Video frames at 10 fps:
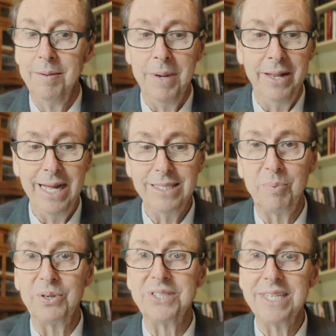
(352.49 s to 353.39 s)
Man, that's
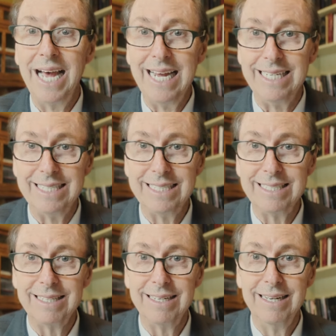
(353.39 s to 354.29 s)
precise.
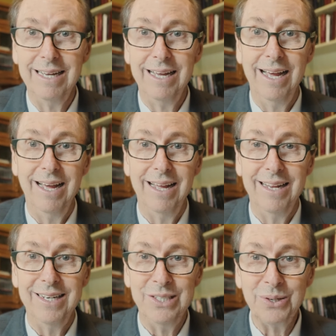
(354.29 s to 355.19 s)

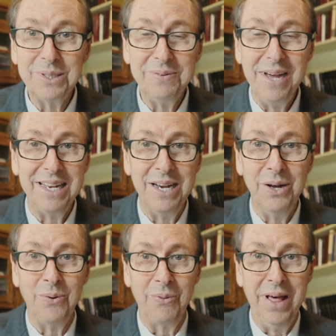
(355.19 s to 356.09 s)
Joseph had to
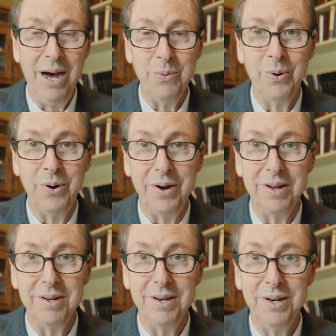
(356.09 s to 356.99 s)
know that word,
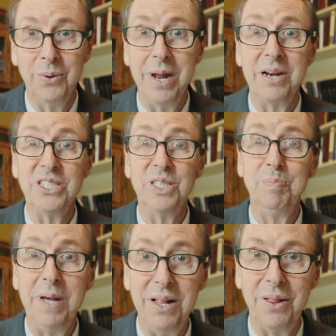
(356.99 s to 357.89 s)
know how to
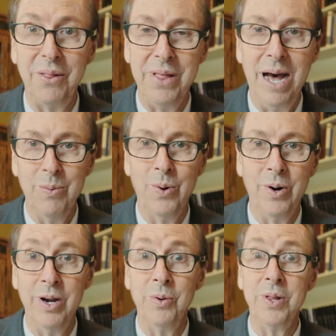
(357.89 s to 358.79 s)
spell that
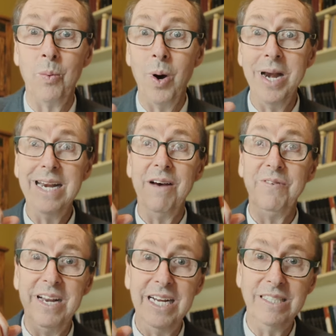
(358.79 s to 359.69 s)
word, know the one
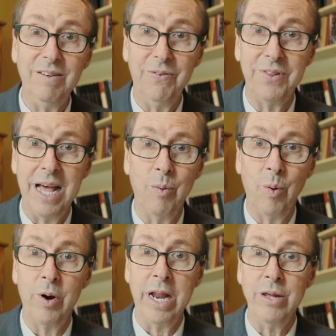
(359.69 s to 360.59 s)
definition for that
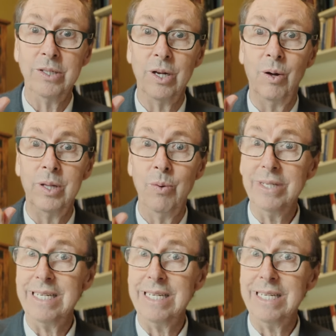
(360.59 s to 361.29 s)
word, and use it only once.